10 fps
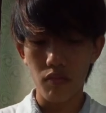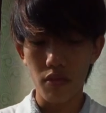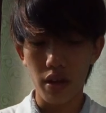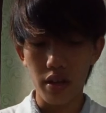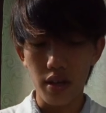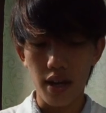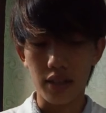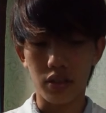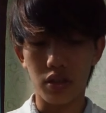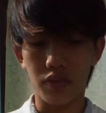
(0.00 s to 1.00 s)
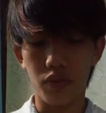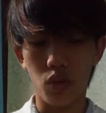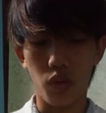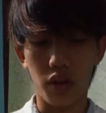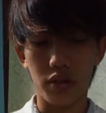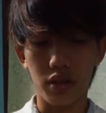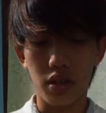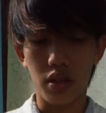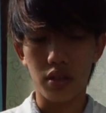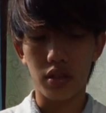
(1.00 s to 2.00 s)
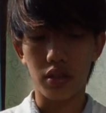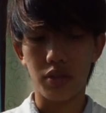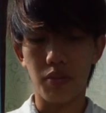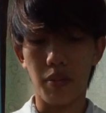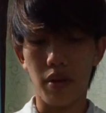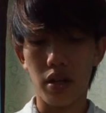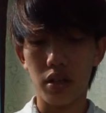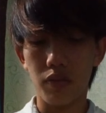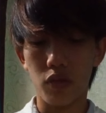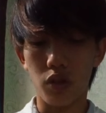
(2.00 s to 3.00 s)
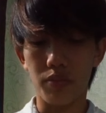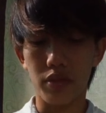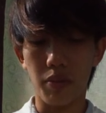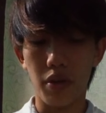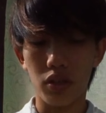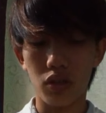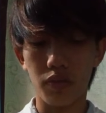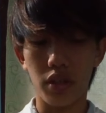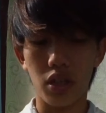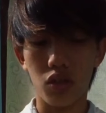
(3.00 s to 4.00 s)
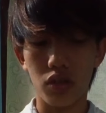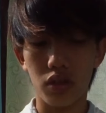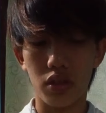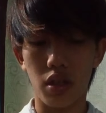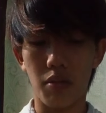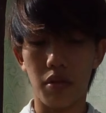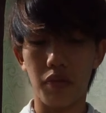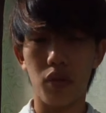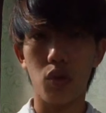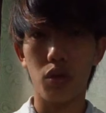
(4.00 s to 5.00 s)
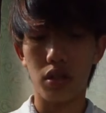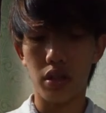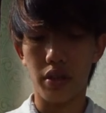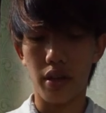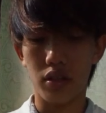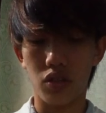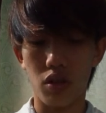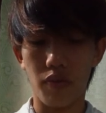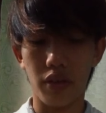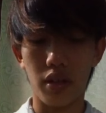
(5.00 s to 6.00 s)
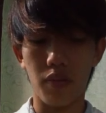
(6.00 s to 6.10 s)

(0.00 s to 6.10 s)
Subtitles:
as their fuel. This primary form the base of an ecosystem and fuel the next trophic levels.